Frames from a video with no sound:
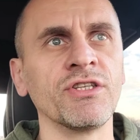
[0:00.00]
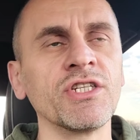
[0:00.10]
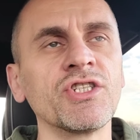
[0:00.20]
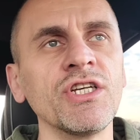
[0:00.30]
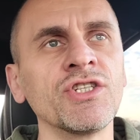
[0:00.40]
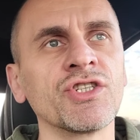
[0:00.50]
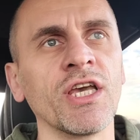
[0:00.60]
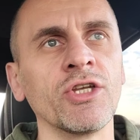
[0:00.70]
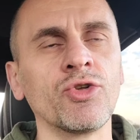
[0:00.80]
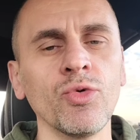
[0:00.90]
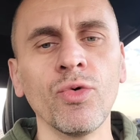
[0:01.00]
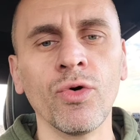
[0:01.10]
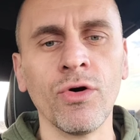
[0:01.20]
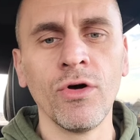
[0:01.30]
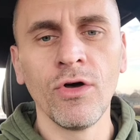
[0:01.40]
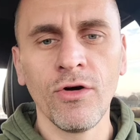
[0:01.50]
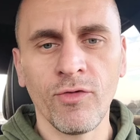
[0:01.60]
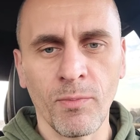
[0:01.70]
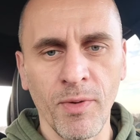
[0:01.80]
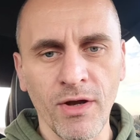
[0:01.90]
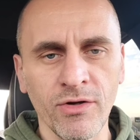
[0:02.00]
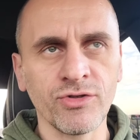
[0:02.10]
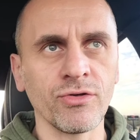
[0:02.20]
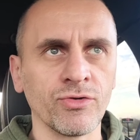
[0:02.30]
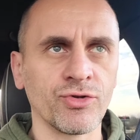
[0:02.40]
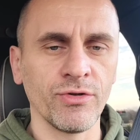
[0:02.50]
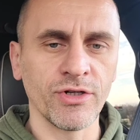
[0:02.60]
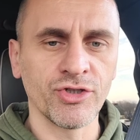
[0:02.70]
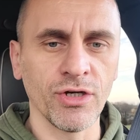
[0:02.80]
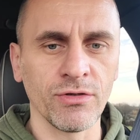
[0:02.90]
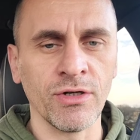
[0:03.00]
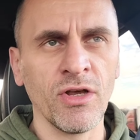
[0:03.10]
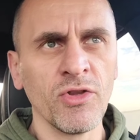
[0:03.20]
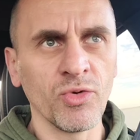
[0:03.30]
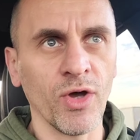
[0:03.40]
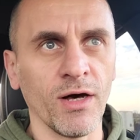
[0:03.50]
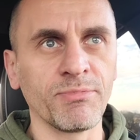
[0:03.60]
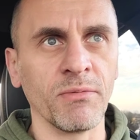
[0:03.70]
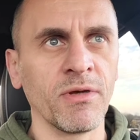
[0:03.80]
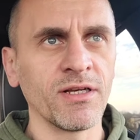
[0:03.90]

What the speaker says: This is a tool for parents to control their children, to help them.